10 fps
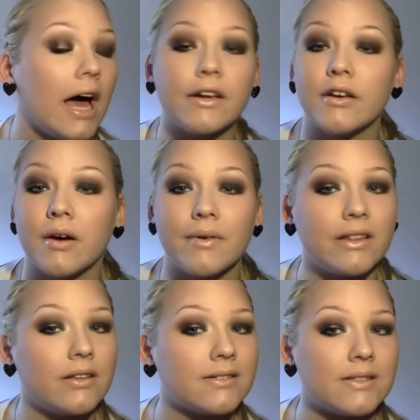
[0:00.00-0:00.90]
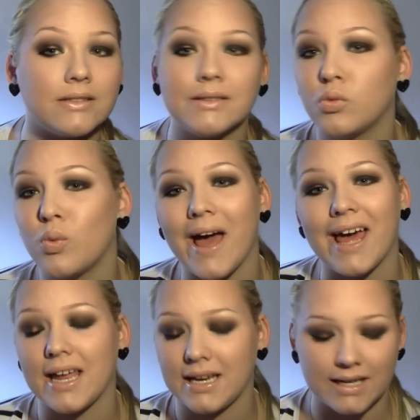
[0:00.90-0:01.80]
I don't know, it looks
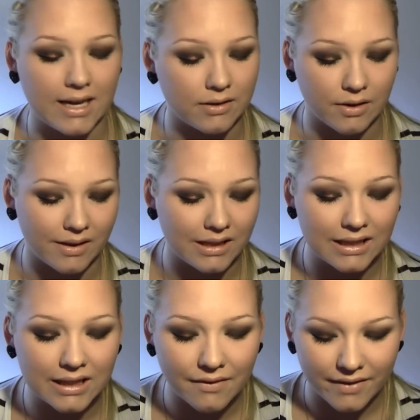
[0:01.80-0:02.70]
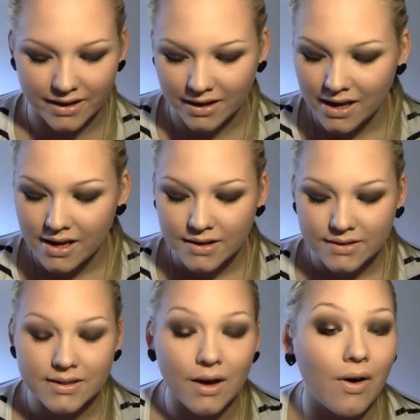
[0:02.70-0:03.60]
wet and I don't know, I love it.
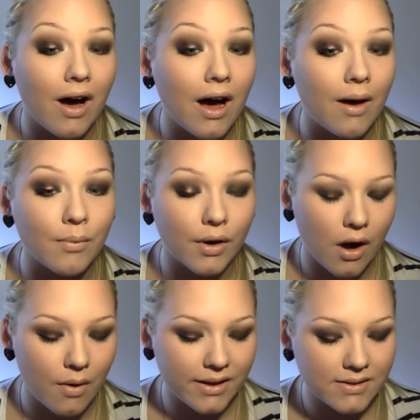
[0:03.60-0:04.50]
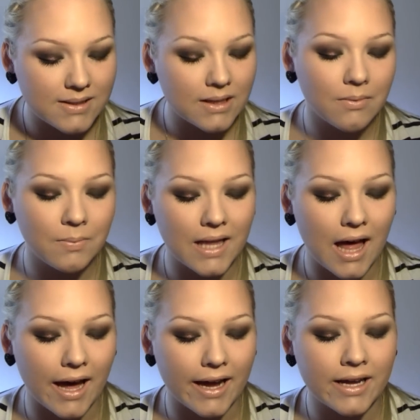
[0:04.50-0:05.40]
So um, we're going to
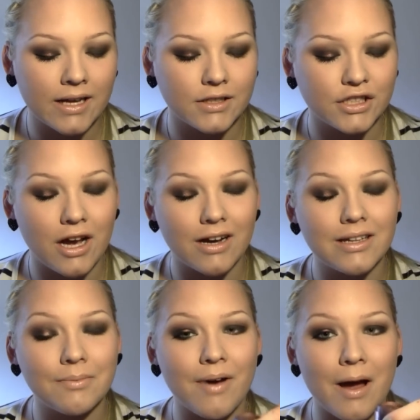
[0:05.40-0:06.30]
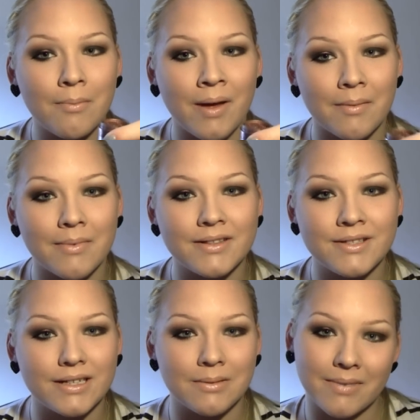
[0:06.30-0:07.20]
apply chocolate brown
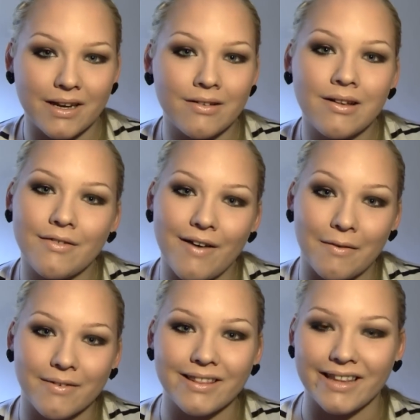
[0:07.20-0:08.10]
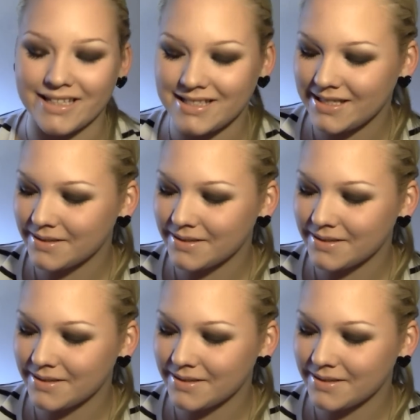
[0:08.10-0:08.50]
pigment to the middle of our lids.